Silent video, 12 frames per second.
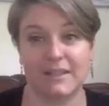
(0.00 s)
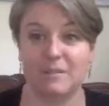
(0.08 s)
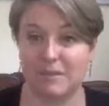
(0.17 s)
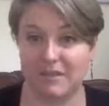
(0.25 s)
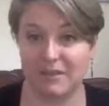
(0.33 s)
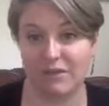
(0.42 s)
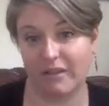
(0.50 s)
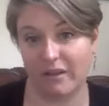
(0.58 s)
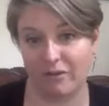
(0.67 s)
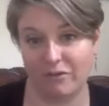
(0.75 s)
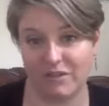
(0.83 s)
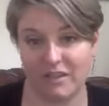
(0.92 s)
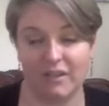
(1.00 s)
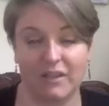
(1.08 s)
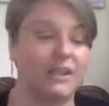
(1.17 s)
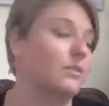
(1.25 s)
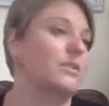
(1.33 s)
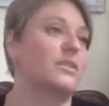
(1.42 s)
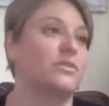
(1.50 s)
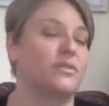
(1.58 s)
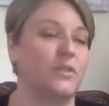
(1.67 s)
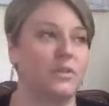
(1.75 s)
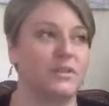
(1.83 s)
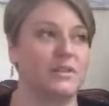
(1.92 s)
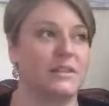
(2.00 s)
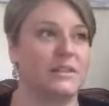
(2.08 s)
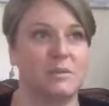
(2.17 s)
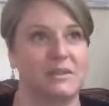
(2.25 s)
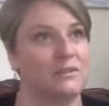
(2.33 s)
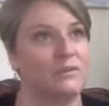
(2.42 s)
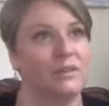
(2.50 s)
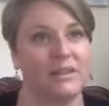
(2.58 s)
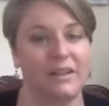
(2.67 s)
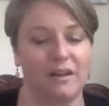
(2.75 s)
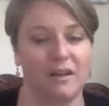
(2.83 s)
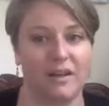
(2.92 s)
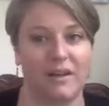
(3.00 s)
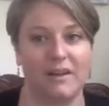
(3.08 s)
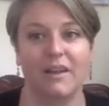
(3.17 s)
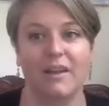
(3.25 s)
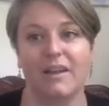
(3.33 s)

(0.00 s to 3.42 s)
specifically on fertility, or you're focusing specifically on,